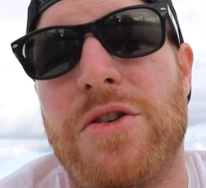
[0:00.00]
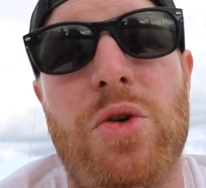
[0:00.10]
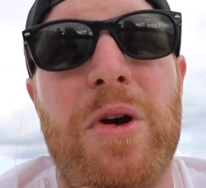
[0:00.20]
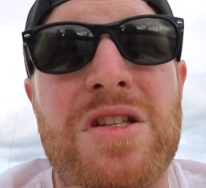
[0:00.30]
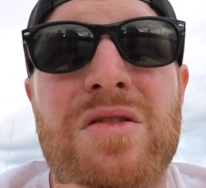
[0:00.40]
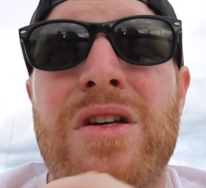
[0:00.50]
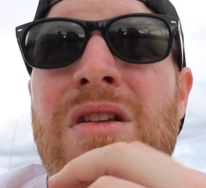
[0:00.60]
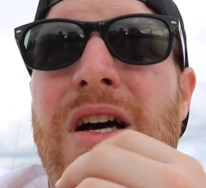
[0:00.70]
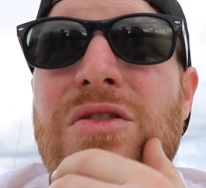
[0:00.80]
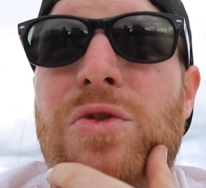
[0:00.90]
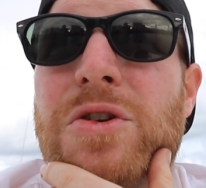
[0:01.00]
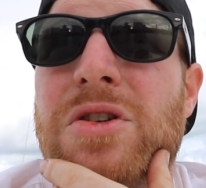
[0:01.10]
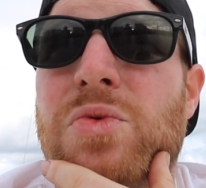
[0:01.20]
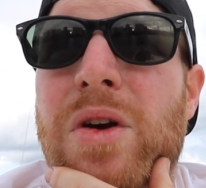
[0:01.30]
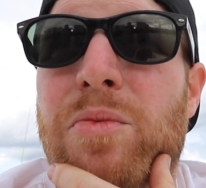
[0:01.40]
so basically in the last four
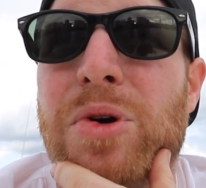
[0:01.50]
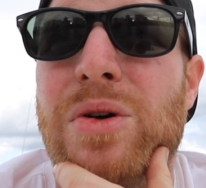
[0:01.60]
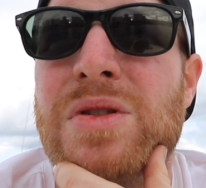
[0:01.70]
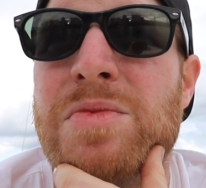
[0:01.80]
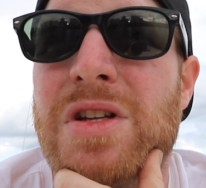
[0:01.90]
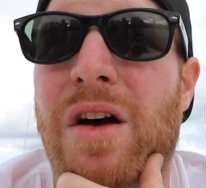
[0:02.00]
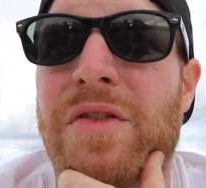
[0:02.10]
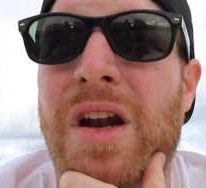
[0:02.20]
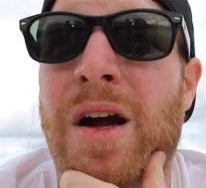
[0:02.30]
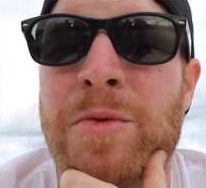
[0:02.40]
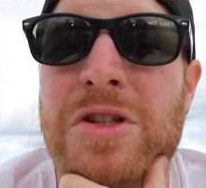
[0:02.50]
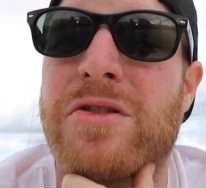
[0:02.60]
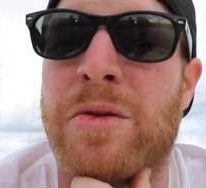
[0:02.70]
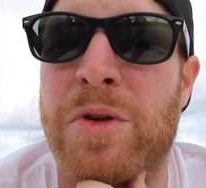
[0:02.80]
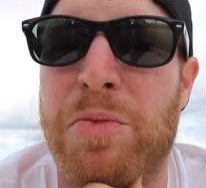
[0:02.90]
years we have built some stuff that i'm
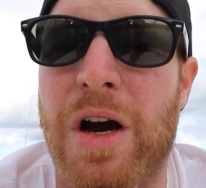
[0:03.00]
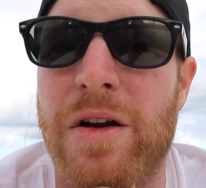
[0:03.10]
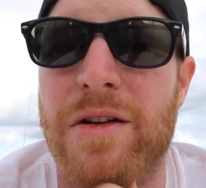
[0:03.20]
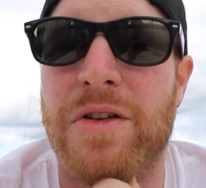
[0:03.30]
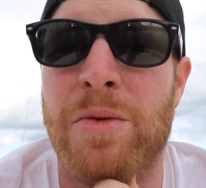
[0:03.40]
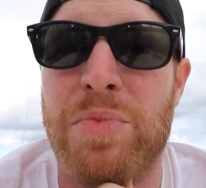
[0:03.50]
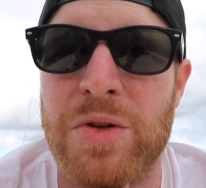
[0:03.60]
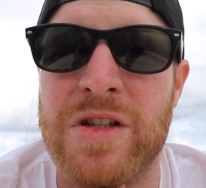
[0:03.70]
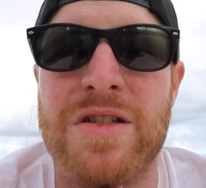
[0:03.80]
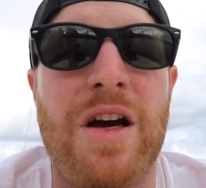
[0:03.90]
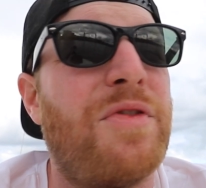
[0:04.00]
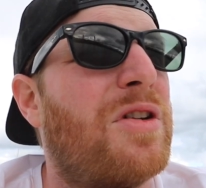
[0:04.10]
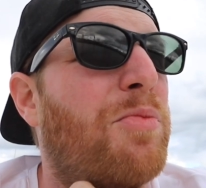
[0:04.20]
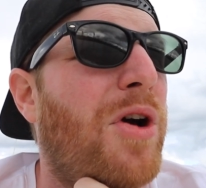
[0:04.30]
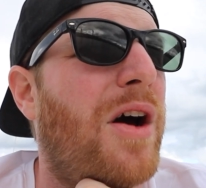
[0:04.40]
extremely proud of and building stuff that
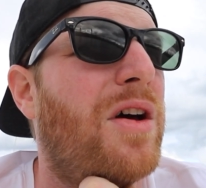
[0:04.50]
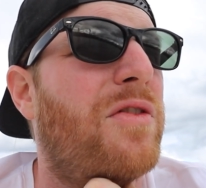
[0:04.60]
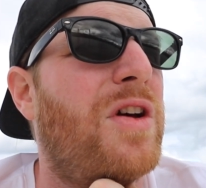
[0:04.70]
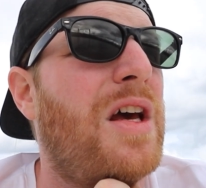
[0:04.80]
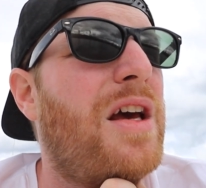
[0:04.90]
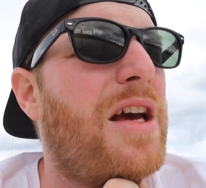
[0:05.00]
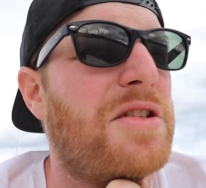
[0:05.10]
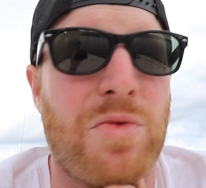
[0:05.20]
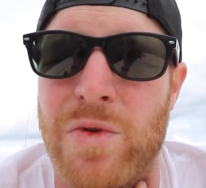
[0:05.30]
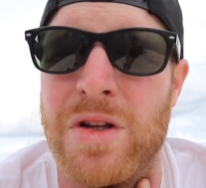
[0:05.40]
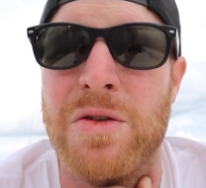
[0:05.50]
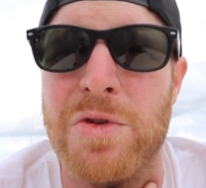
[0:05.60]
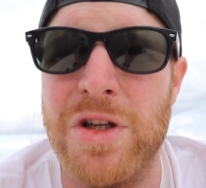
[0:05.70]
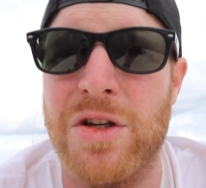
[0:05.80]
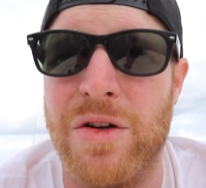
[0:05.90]
you're proud of is a really
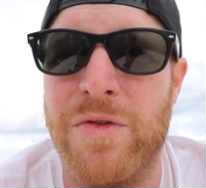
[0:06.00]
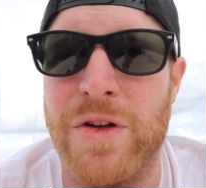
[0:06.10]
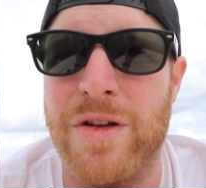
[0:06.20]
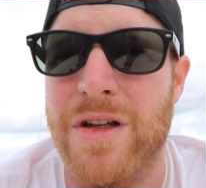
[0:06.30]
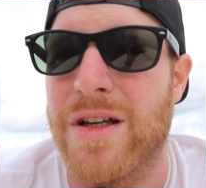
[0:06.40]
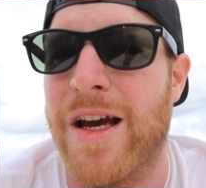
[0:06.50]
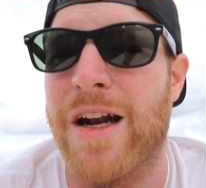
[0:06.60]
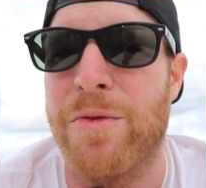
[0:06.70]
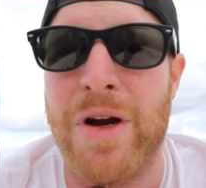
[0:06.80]
really good feeling and i